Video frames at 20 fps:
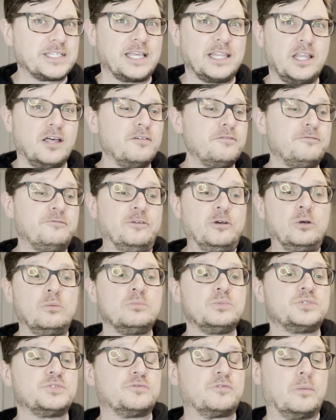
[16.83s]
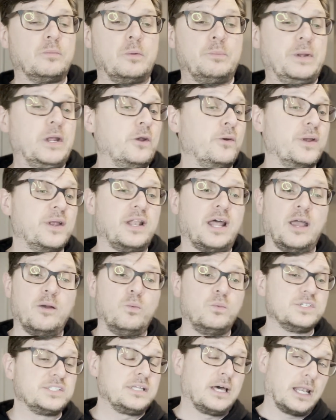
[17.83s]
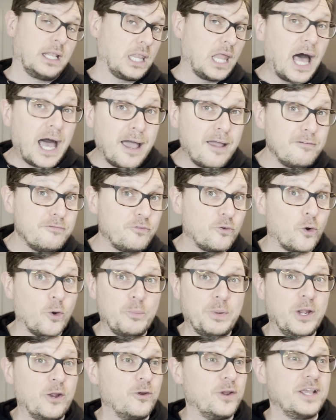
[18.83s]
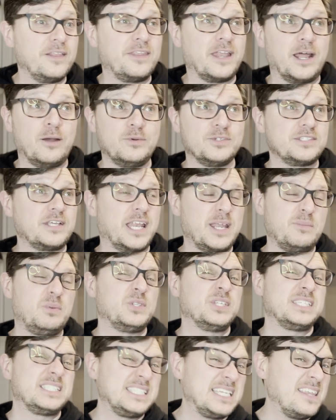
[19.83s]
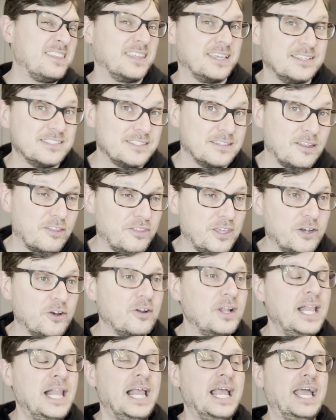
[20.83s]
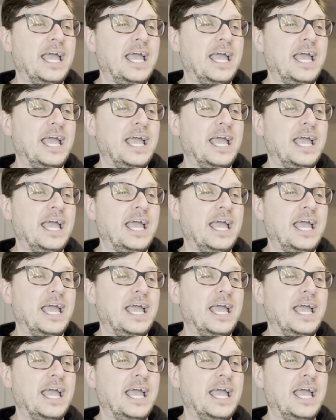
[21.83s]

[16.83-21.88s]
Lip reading: I love films from a period I was not alive or a period that I was not able to see things in the theater,